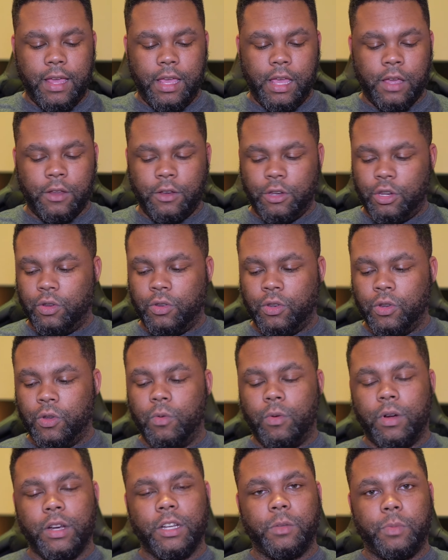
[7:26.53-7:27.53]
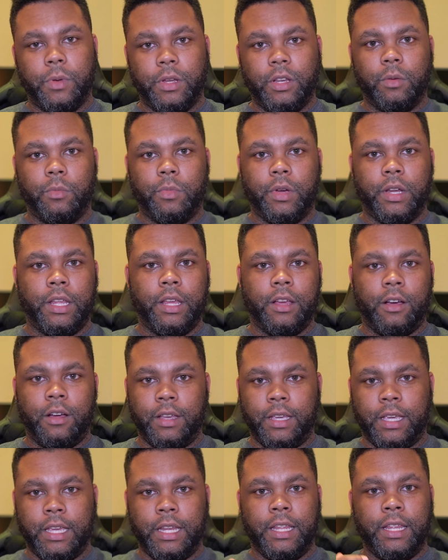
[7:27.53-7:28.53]
and you do want to spend your money
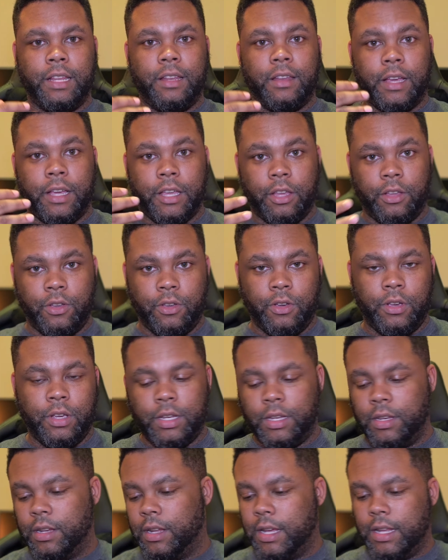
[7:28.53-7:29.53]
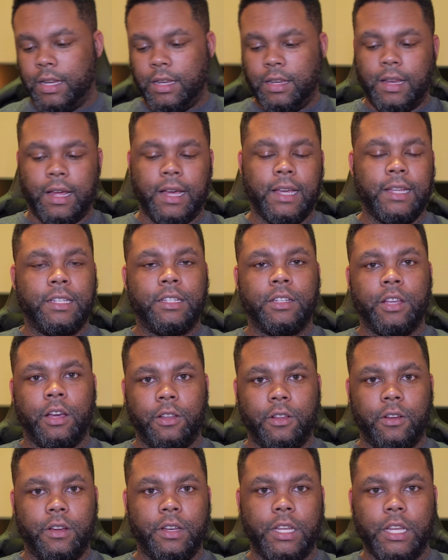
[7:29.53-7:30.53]
on getting like a good, nice
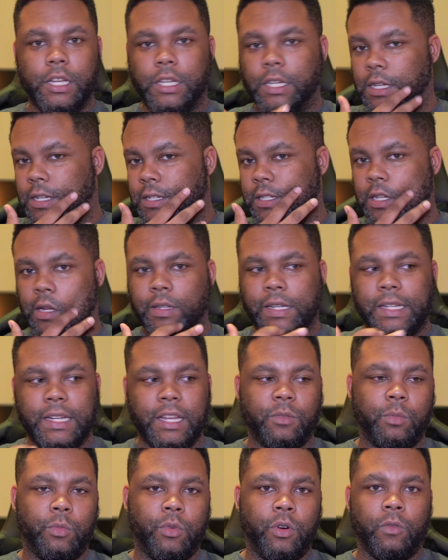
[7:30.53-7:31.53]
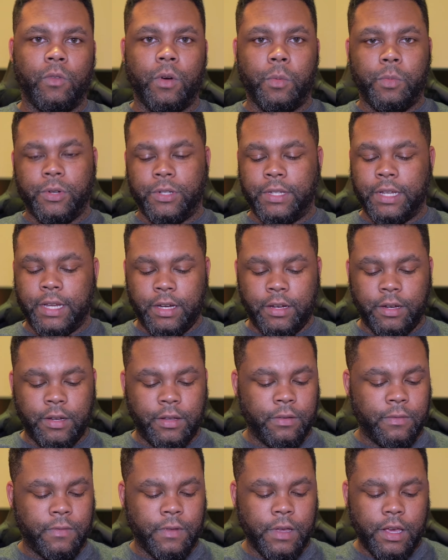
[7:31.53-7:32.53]
color edition, something that's more
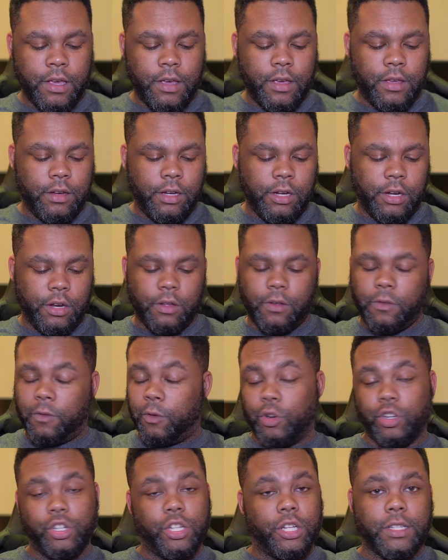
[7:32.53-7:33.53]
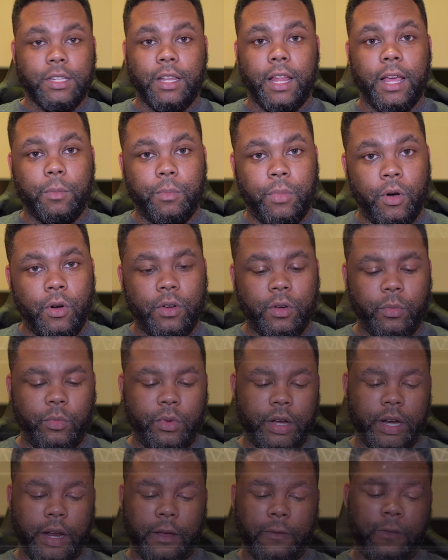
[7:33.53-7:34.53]
representative, you know, if you just like
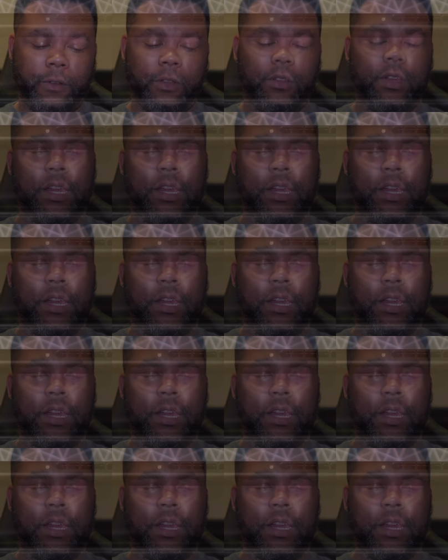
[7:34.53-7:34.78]
Pokemon, I feel